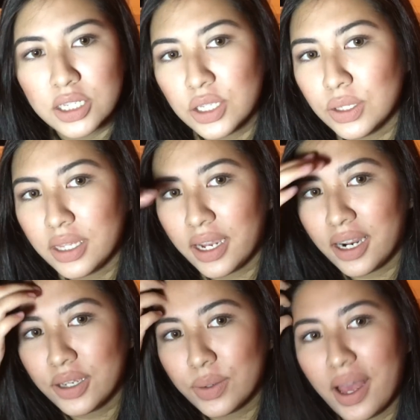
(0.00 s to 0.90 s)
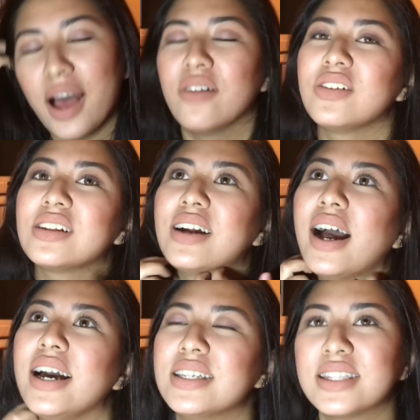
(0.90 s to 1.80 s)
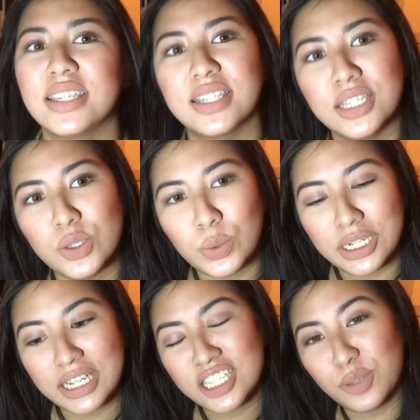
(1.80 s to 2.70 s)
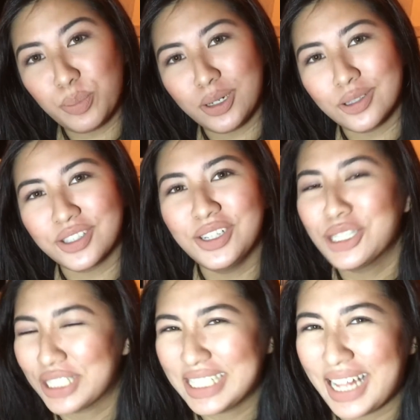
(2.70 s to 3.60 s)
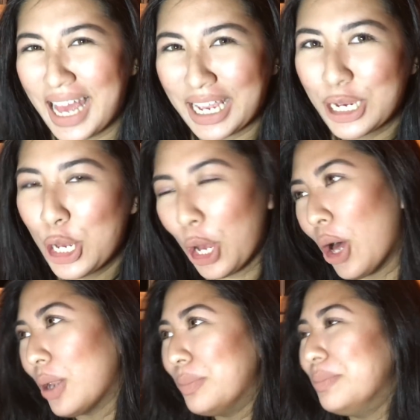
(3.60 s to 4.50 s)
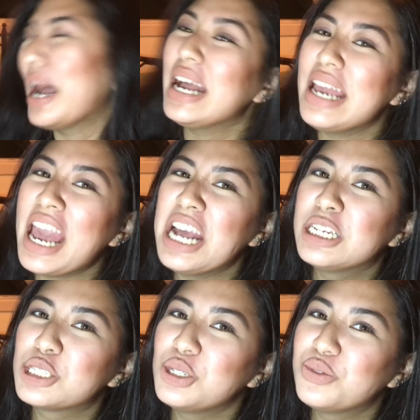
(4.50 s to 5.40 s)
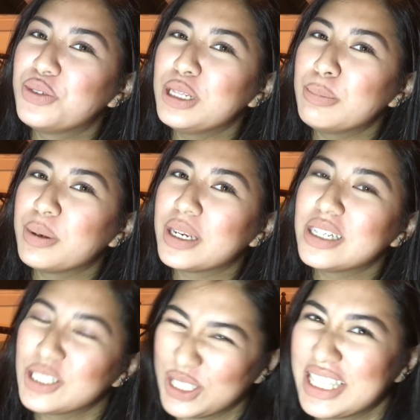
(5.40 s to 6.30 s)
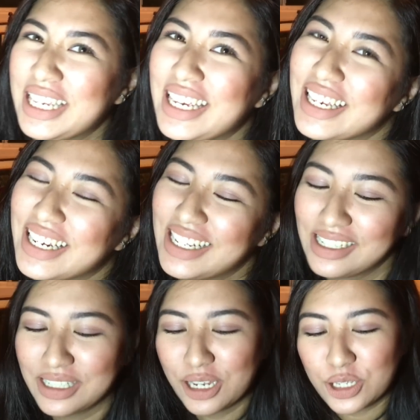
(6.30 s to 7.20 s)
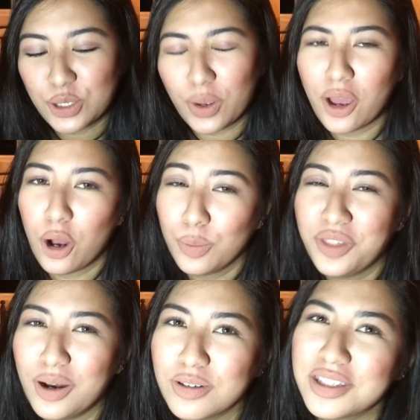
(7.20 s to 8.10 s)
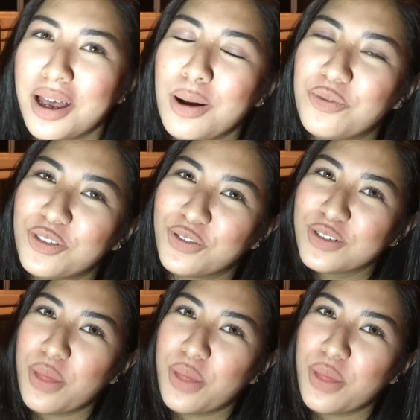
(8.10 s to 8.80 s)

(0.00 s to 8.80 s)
So there you have it, guys. This is what exposed looks like on my Asian Filipino skin. So I hope that was helpful